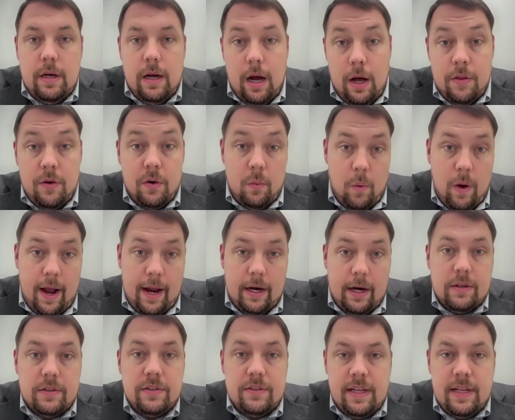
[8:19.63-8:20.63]
other
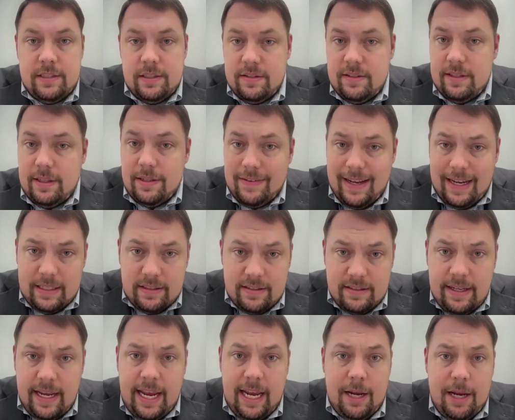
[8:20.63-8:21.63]
wires, not just in the last
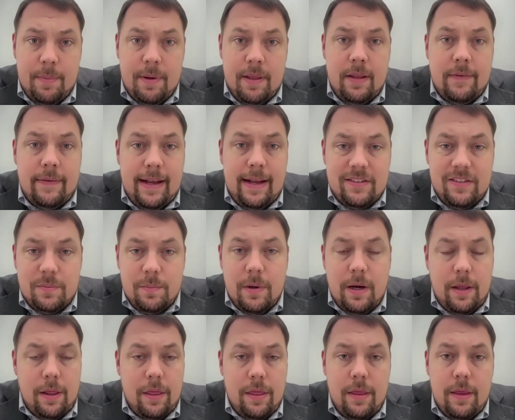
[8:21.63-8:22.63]
day, but in the last
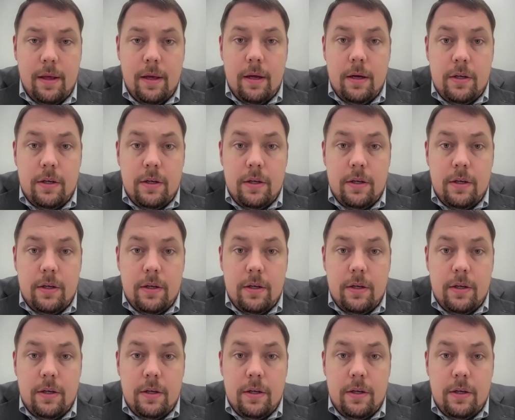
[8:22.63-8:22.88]
month,